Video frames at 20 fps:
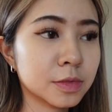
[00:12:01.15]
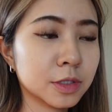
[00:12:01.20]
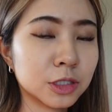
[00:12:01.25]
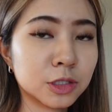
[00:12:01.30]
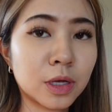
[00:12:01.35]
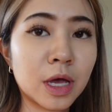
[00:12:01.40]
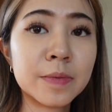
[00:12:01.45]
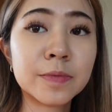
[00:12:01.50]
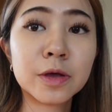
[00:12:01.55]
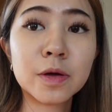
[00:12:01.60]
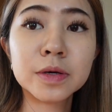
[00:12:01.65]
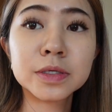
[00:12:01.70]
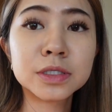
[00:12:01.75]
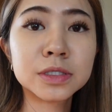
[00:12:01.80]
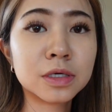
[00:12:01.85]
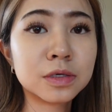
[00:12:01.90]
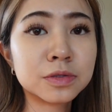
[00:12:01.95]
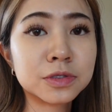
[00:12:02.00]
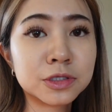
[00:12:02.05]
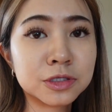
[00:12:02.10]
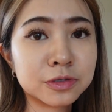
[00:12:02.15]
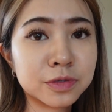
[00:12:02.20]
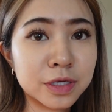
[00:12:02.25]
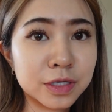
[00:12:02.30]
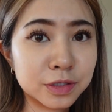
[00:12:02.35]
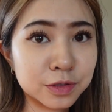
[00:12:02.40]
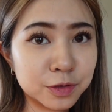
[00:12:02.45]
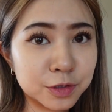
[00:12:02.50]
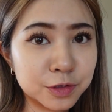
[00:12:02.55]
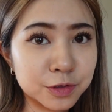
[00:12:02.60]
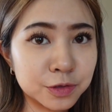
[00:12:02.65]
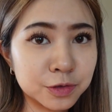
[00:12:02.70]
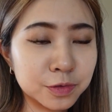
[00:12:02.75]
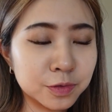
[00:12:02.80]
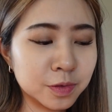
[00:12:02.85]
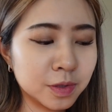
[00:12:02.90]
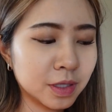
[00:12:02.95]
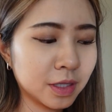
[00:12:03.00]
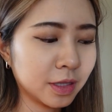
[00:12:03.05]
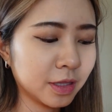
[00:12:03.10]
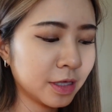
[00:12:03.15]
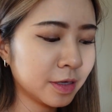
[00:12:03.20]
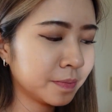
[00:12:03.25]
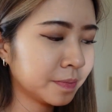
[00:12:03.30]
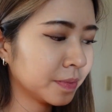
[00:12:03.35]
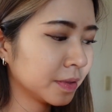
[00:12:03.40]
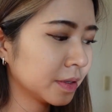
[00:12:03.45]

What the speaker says: so I'm going to go straight to lip.